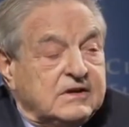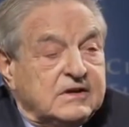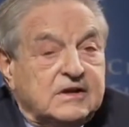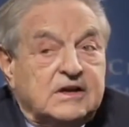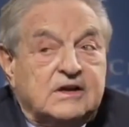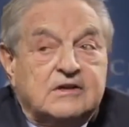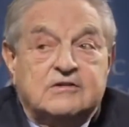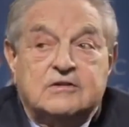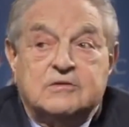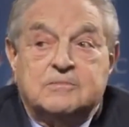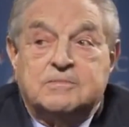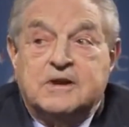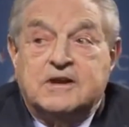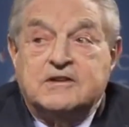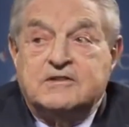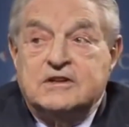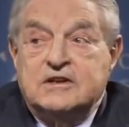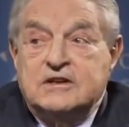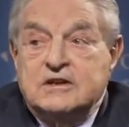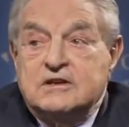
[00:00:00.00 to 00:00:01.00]
As the
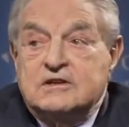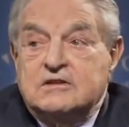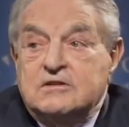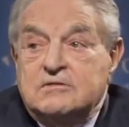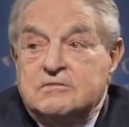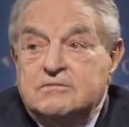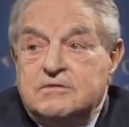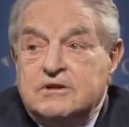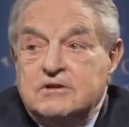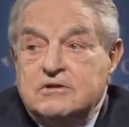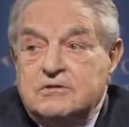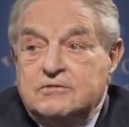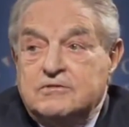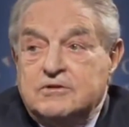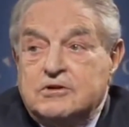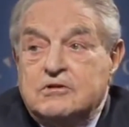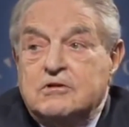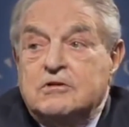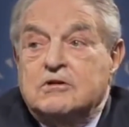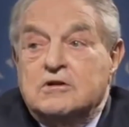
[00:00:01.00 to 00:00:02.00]
president of one of
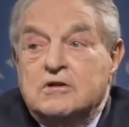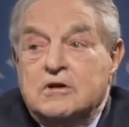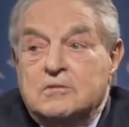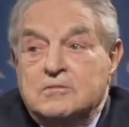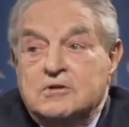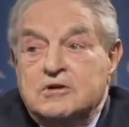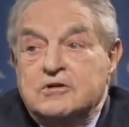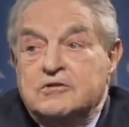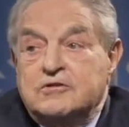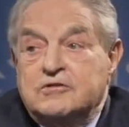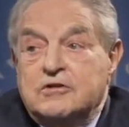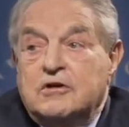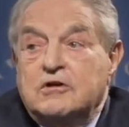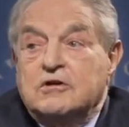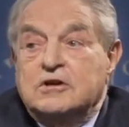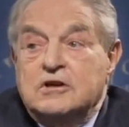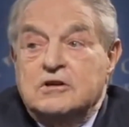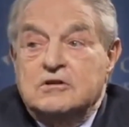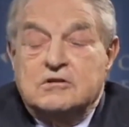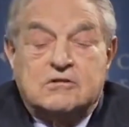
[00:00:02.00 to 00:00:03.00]
the conglomerates,
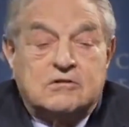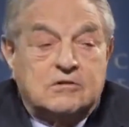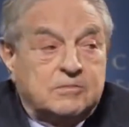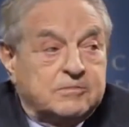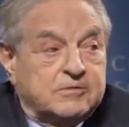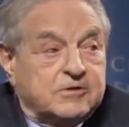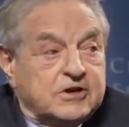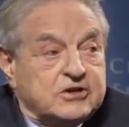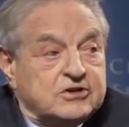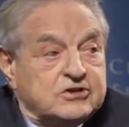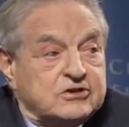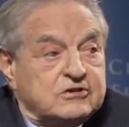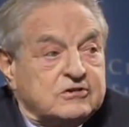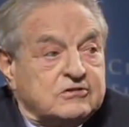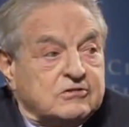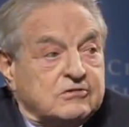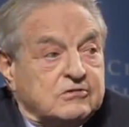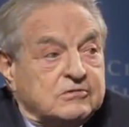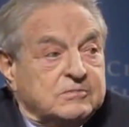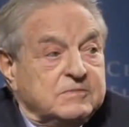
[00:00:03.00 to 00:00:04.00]
Ogden Corporation,
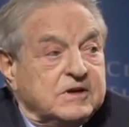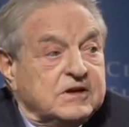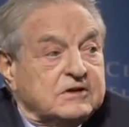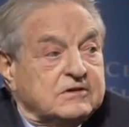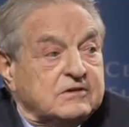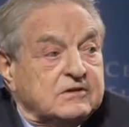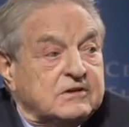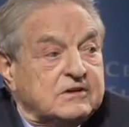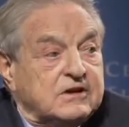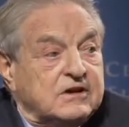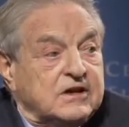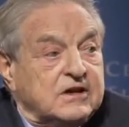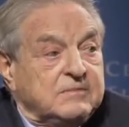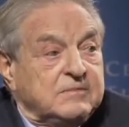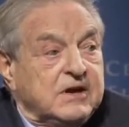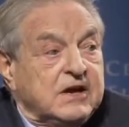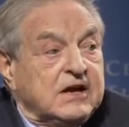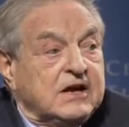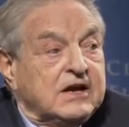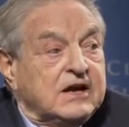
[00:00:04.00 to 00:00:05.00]
told me at the
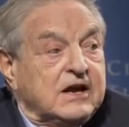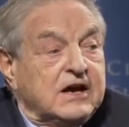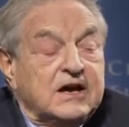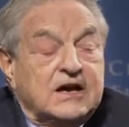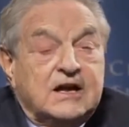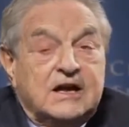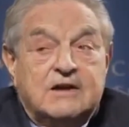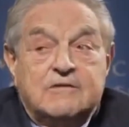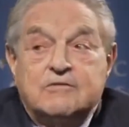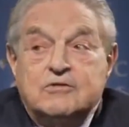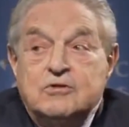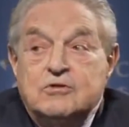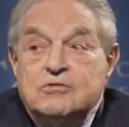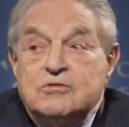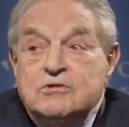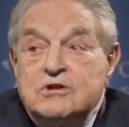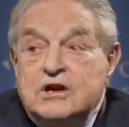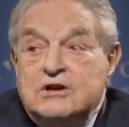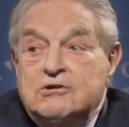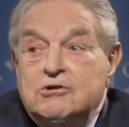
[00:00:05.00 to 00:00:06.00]
time, I have
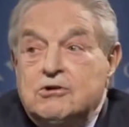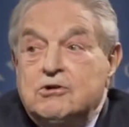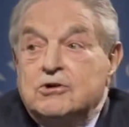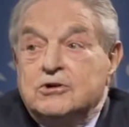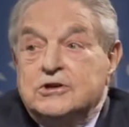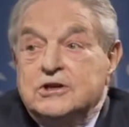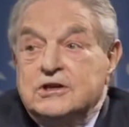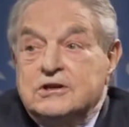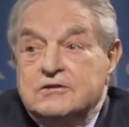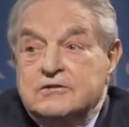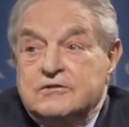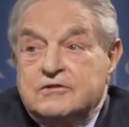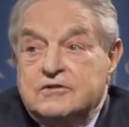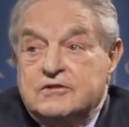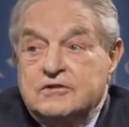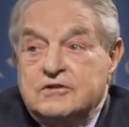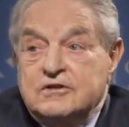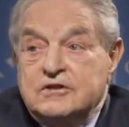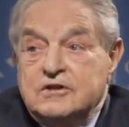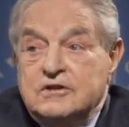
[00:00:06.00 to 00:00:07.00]
no
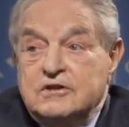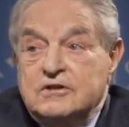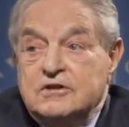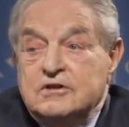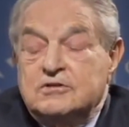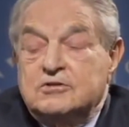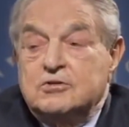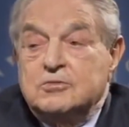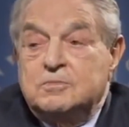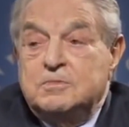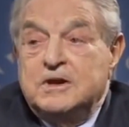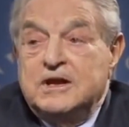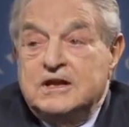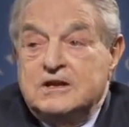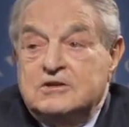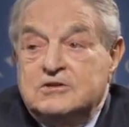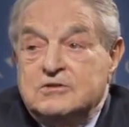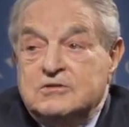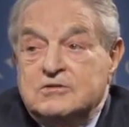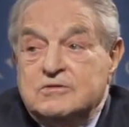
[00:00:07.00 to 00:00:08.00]
audience to
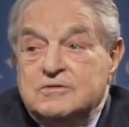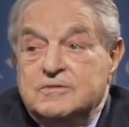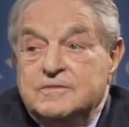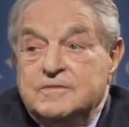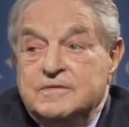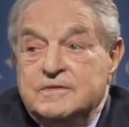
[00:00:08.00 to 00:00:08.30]
play to.